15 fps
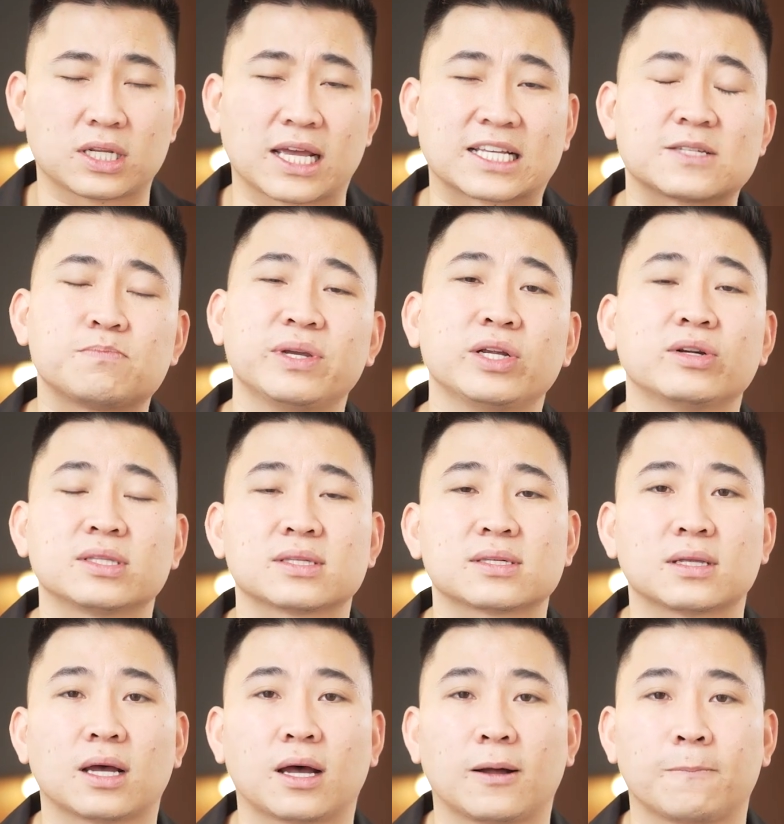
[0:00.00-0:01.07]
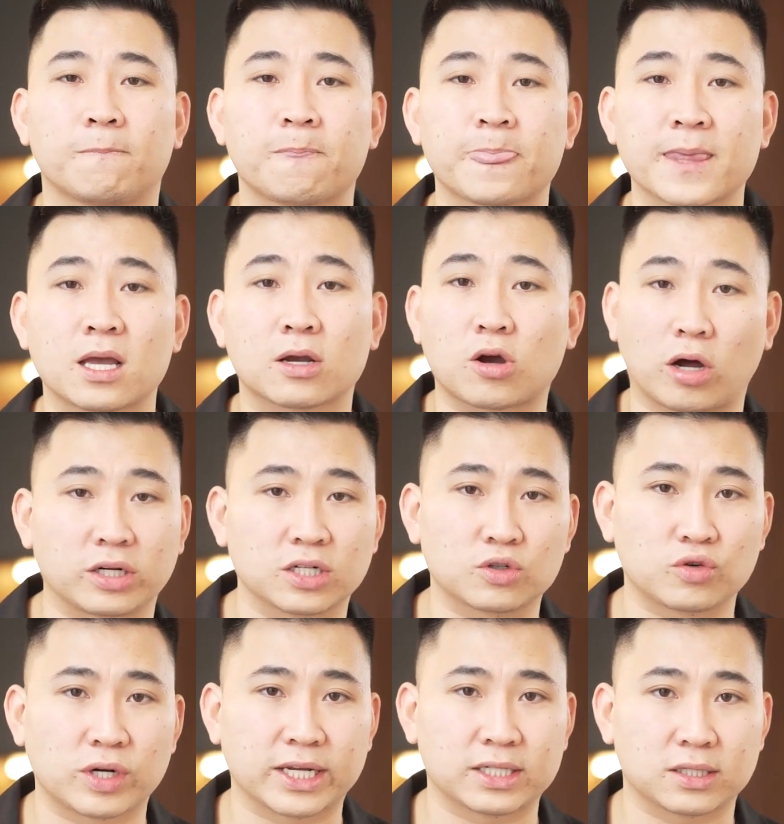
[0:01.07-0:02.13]
experienced content
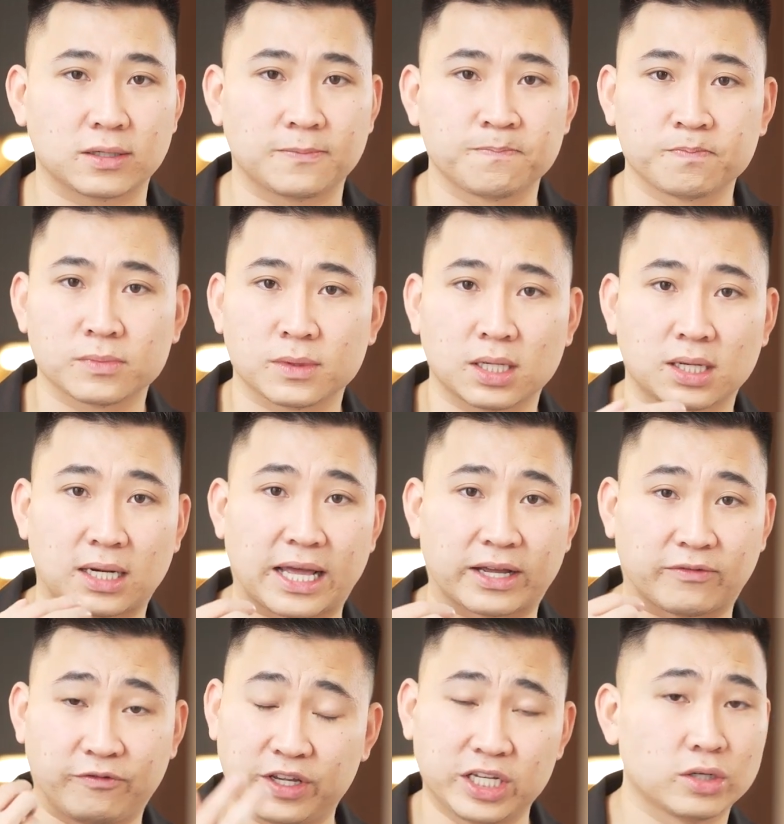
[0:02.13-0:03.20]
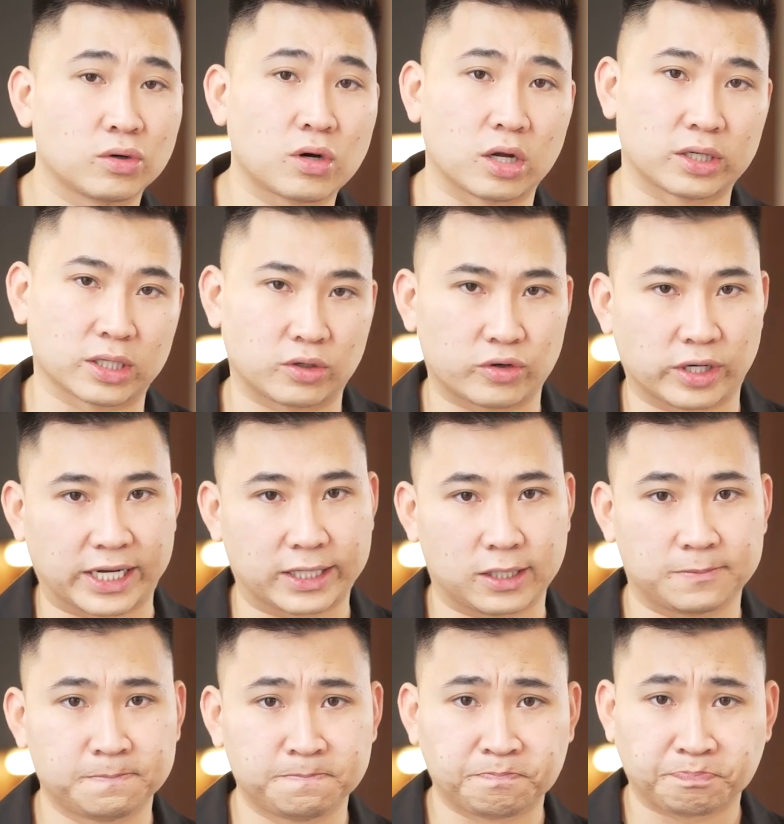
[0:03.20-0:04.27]
creator, video content
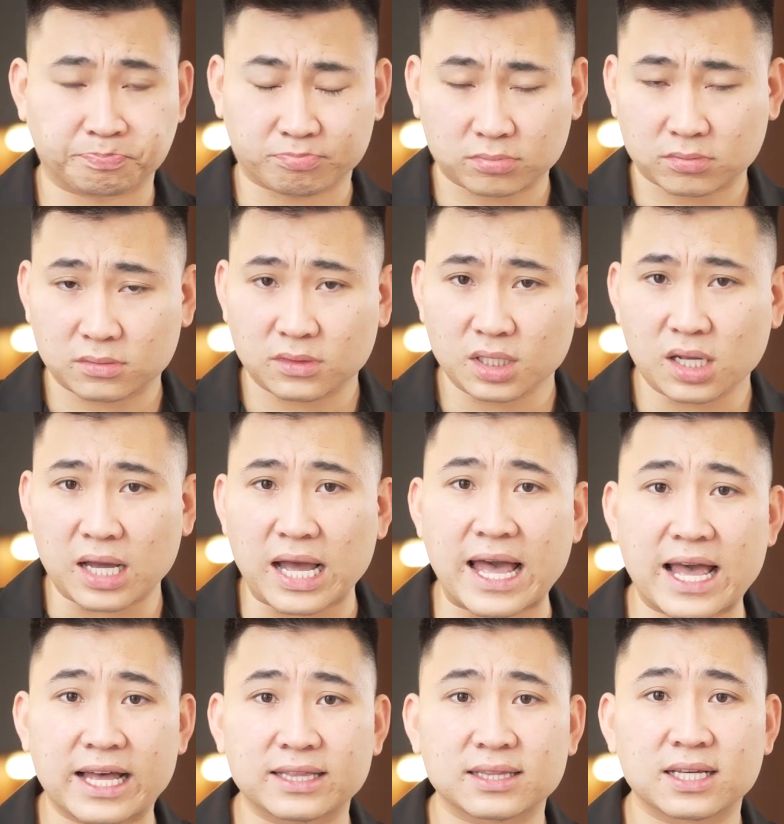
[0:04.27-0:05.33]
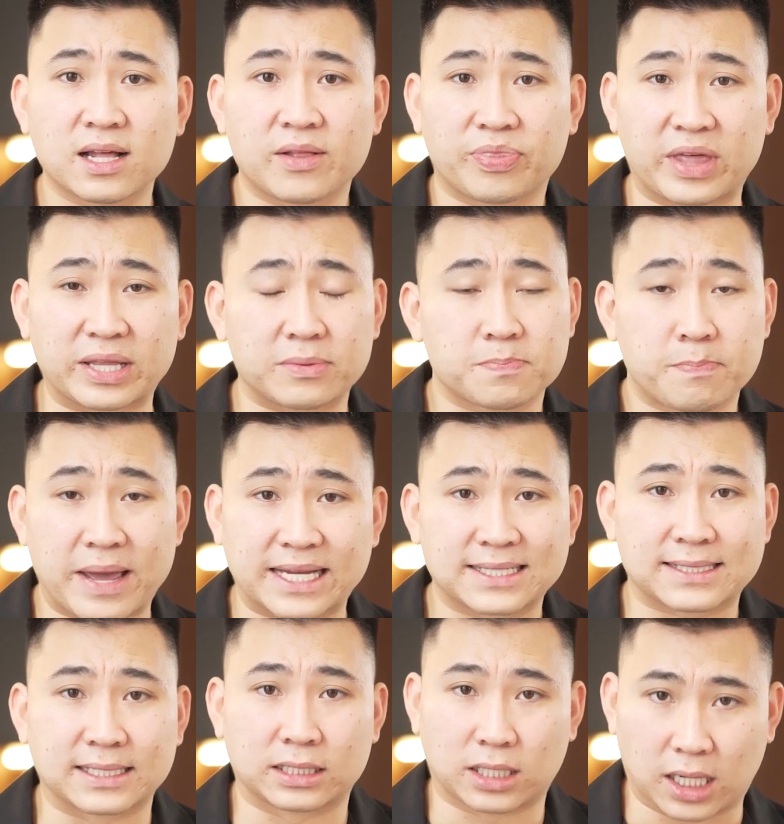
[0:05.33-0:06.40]
creator, and that
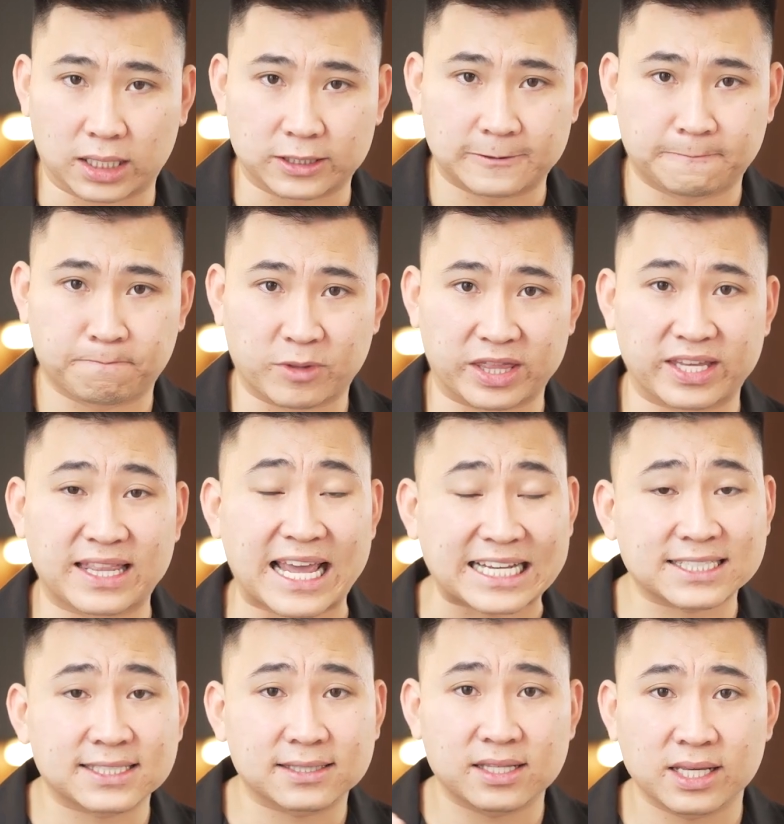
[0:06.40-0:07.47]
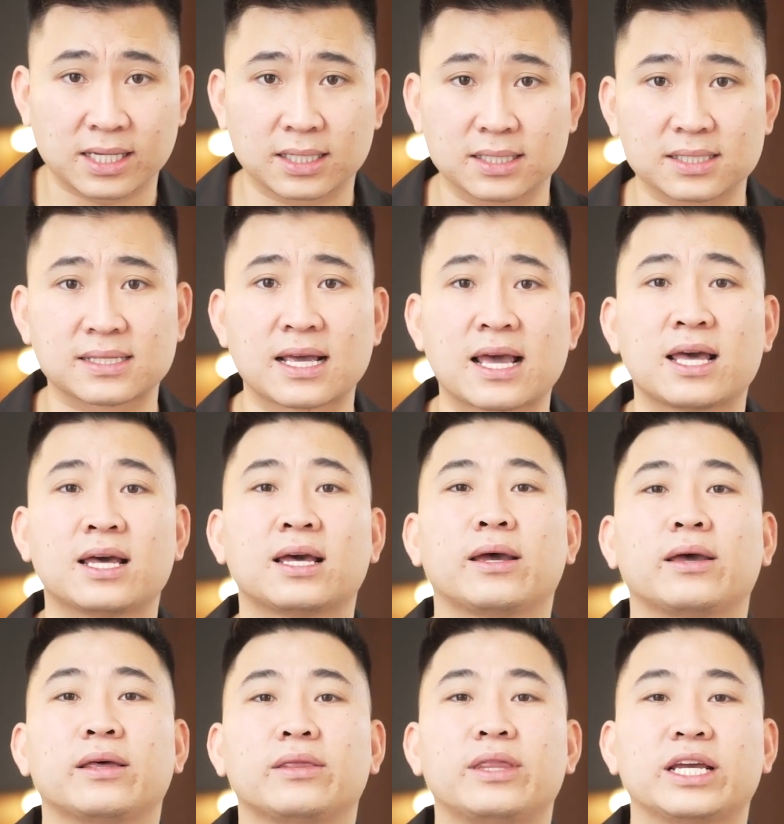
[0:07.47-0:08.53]
makes it hard. And the next thing is,
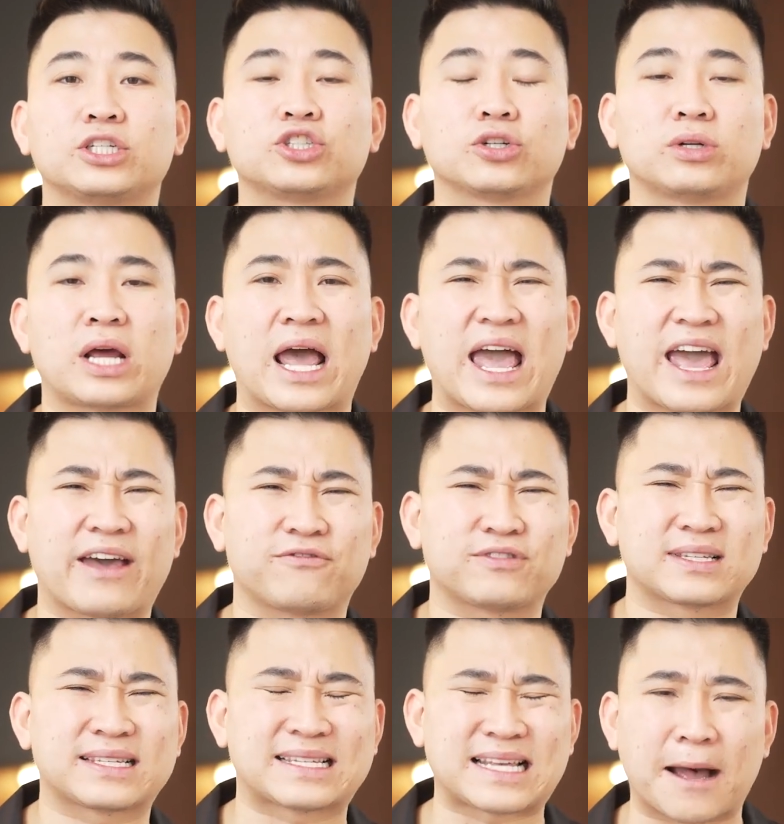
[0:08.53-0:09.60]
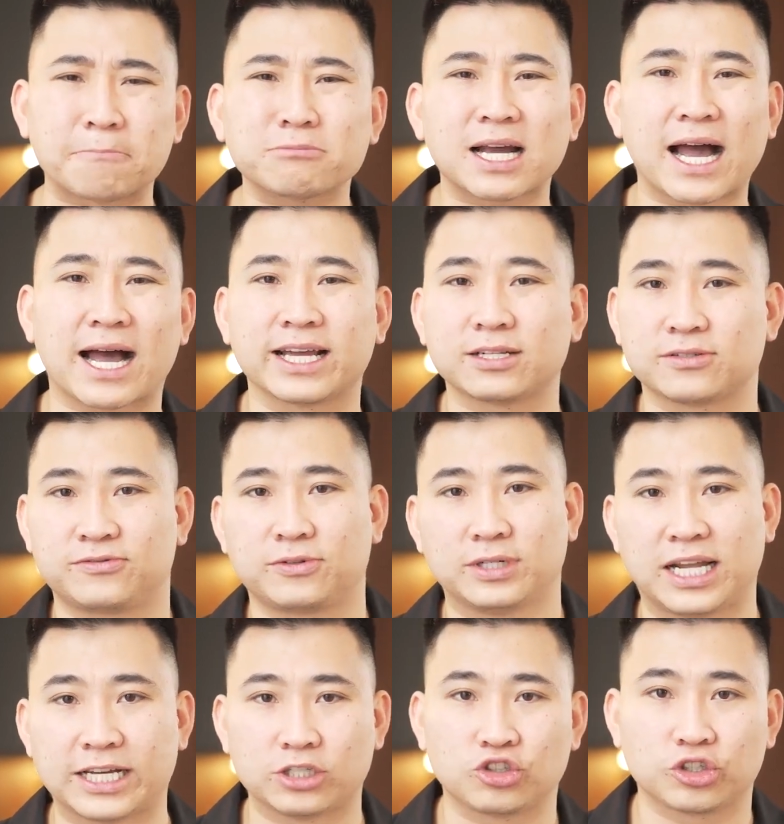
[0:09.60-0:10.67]
they should have some kind of
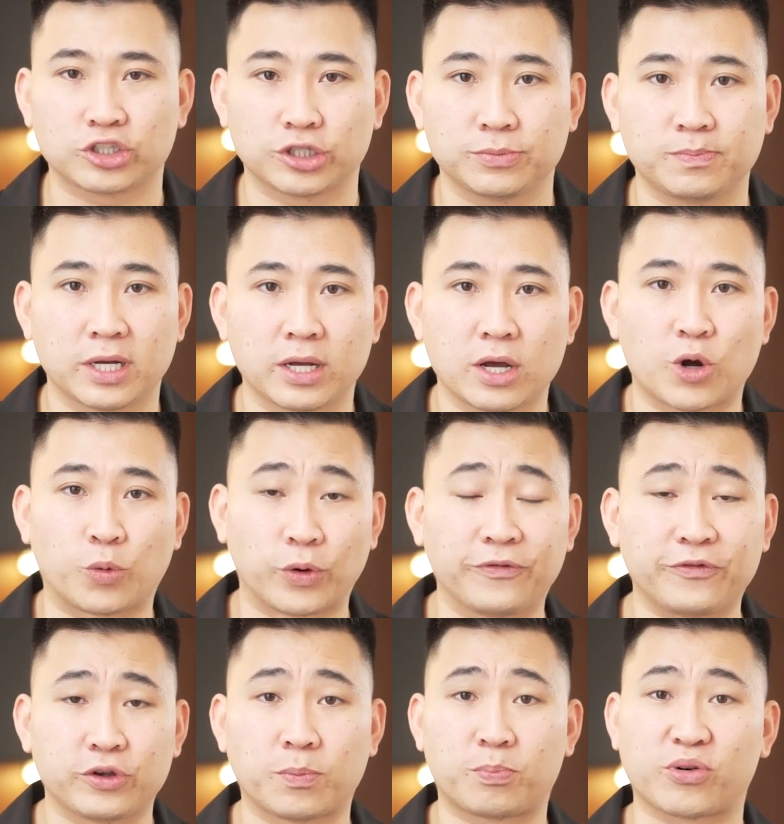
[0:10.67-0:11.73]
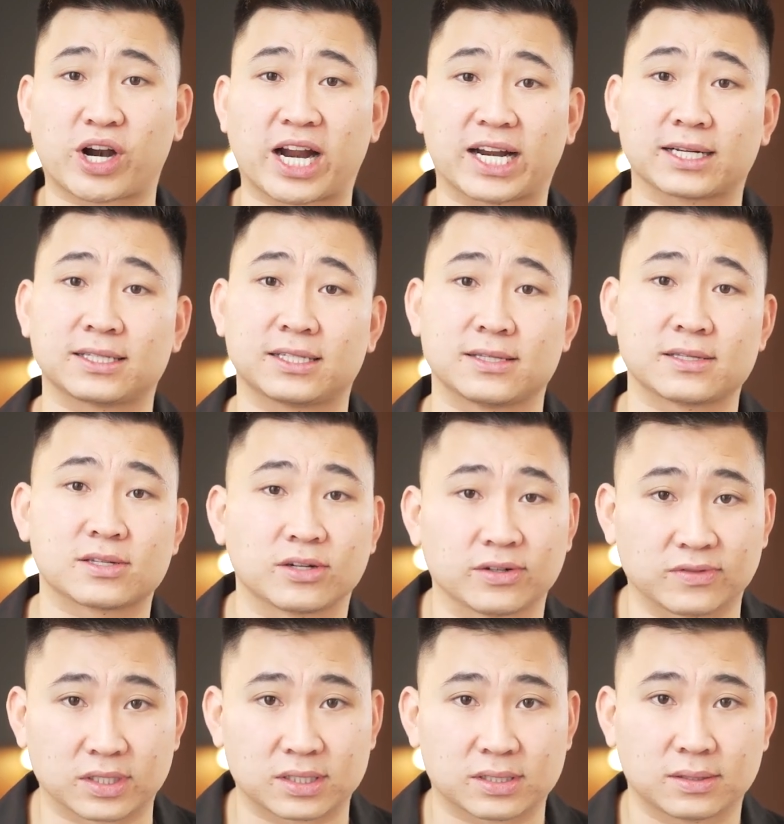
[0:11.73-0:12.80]
relationship with your product and
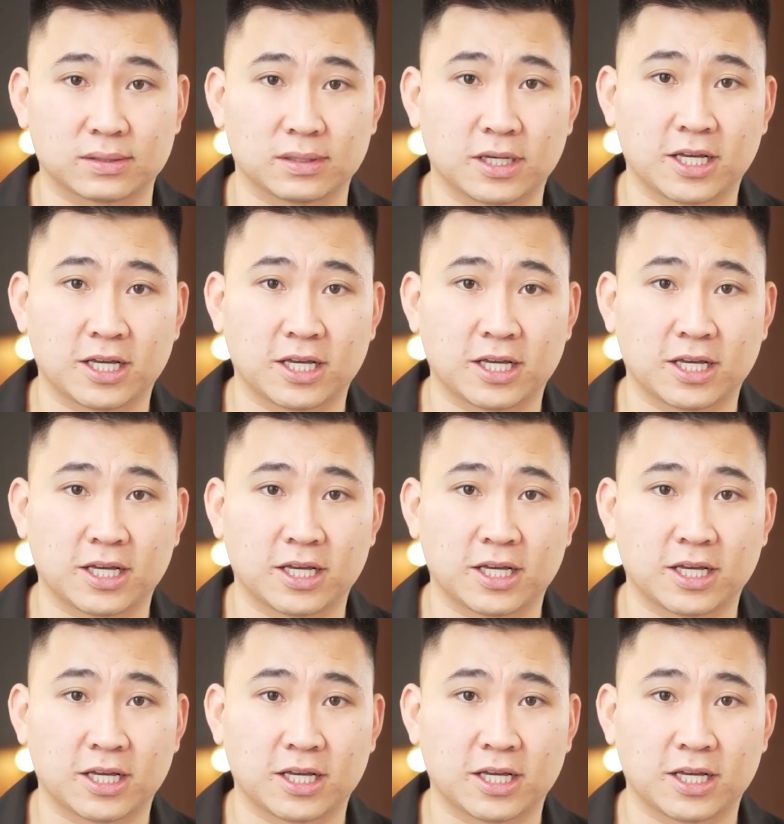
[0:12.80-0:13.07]
service,